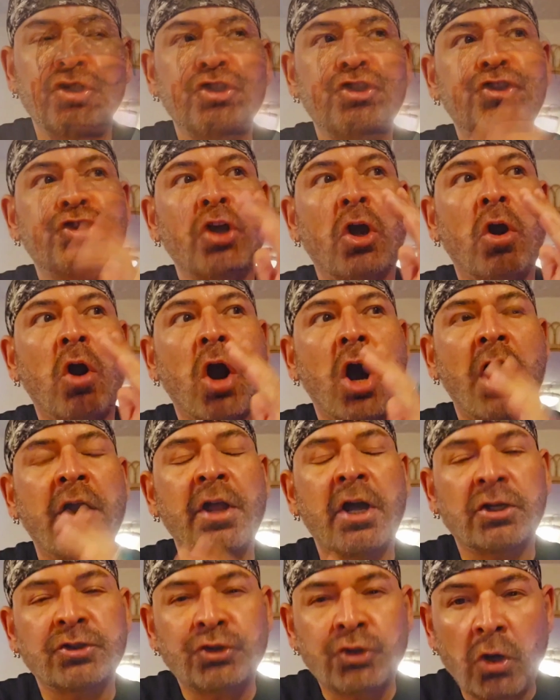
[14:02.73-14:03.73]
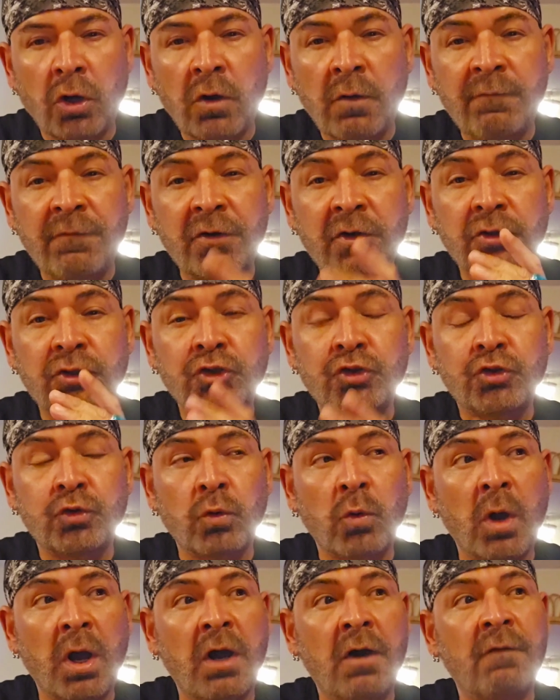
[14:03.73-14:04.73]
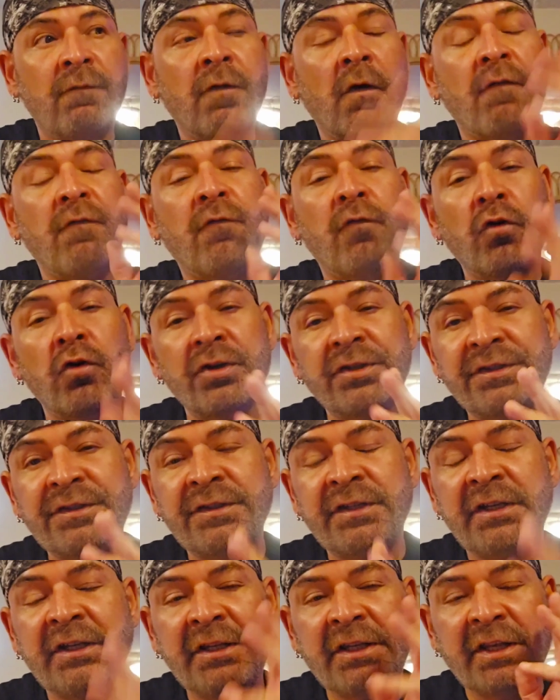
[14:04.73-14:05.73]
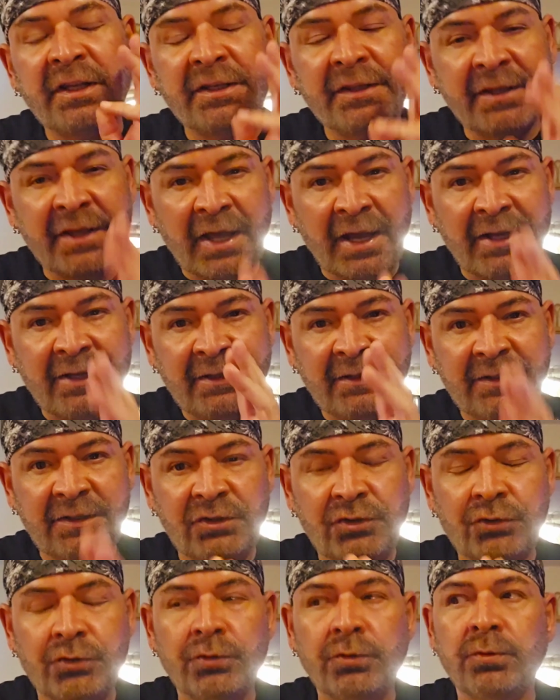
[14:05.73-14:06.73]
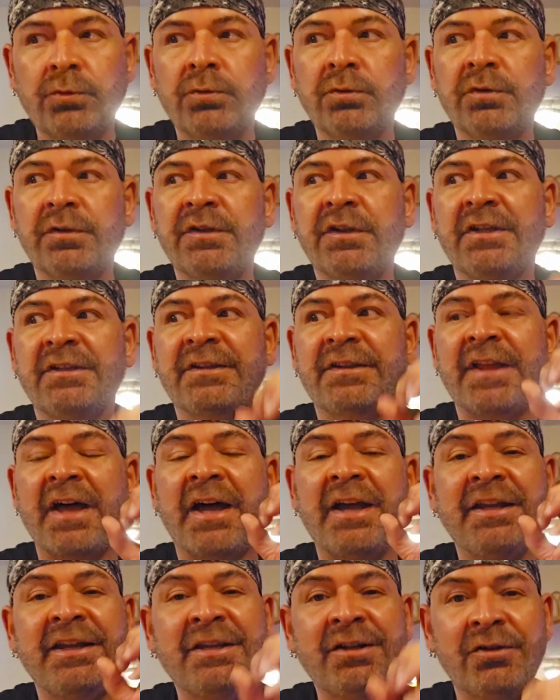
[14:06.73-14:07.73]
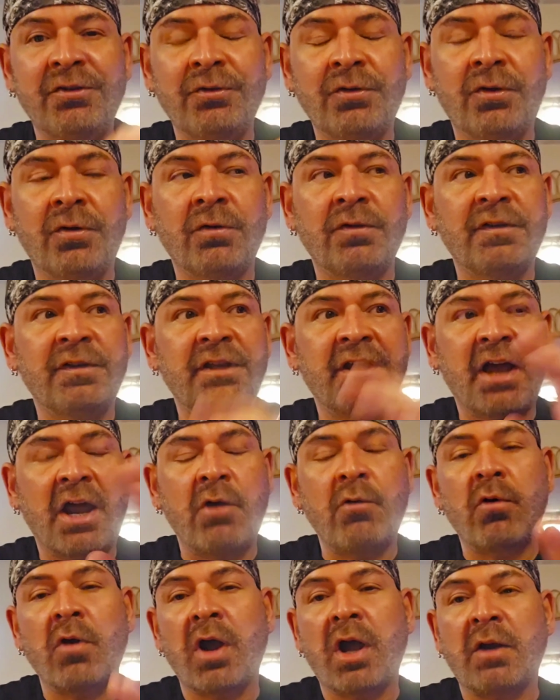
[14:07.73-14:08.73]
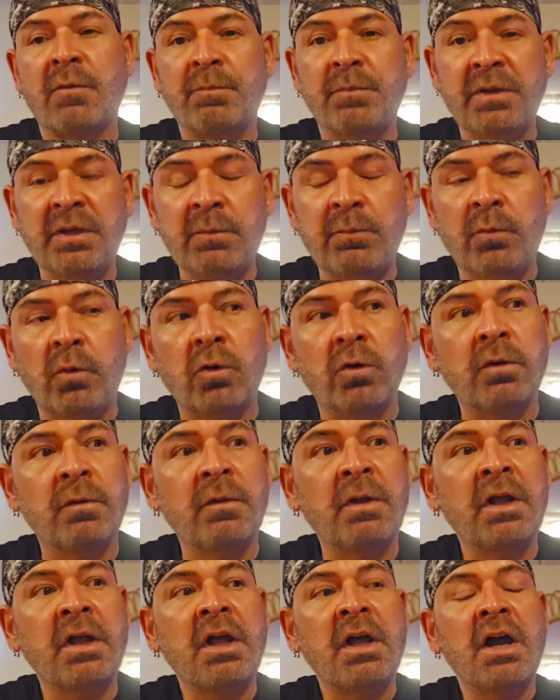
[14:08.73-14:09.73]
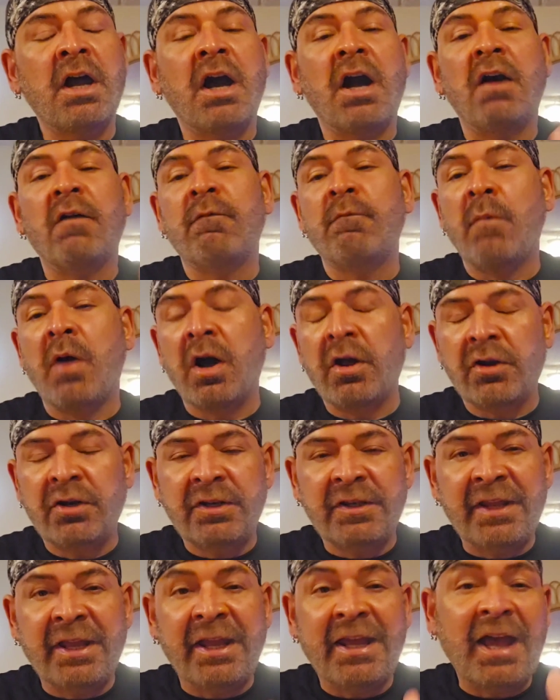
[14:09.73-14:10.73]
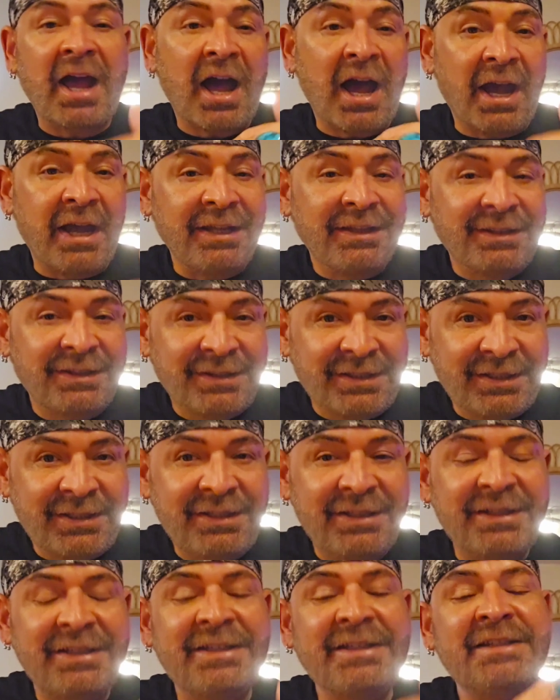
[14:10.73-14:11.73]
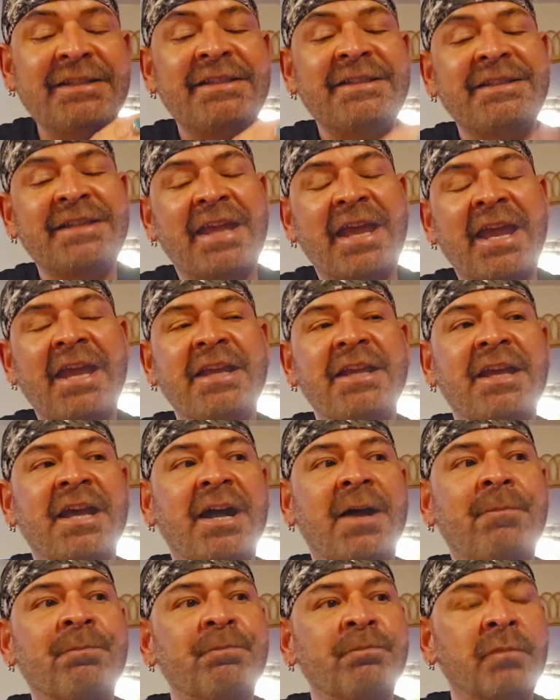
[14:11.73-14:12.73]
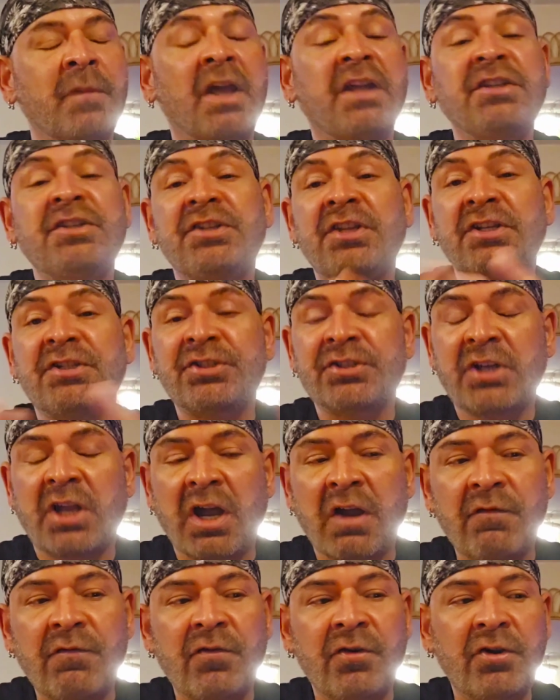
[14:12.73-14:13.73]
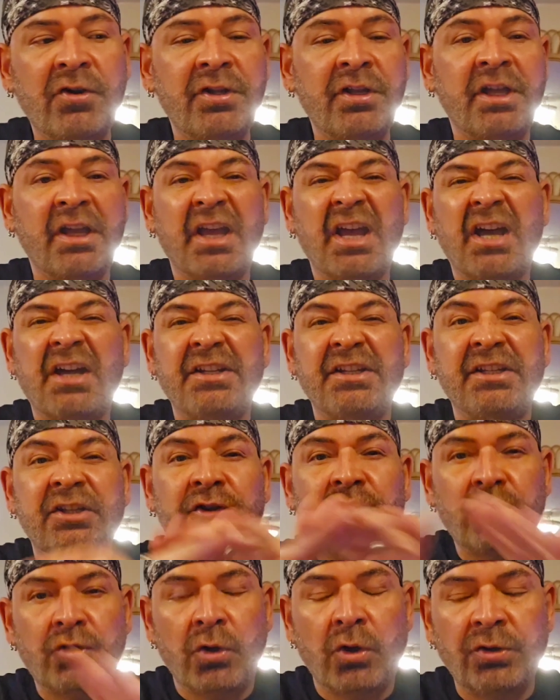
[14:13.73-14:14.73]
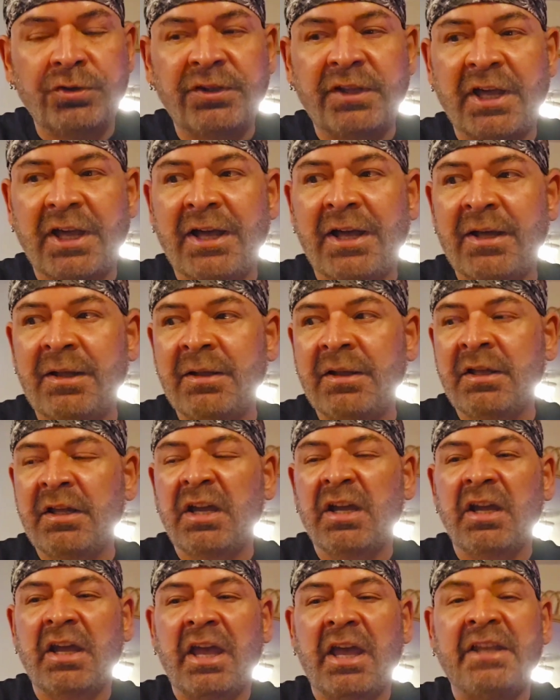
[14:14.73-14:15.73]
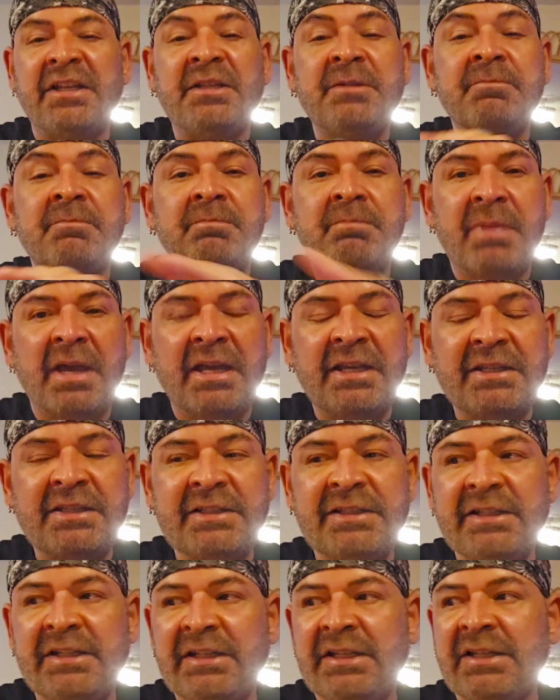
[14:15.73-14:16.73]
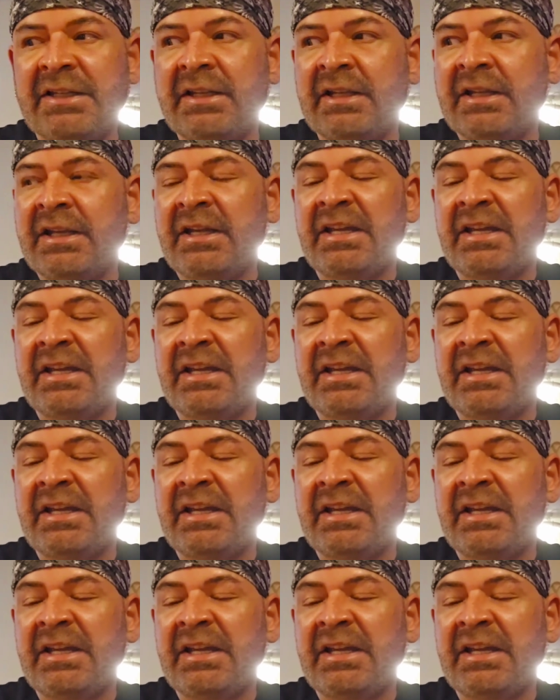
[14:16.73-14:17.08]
So on October 12, 1492, the Taino, the Arawak people of modern-day Haití, Quisqueya, discovered an idiota, an imbécil,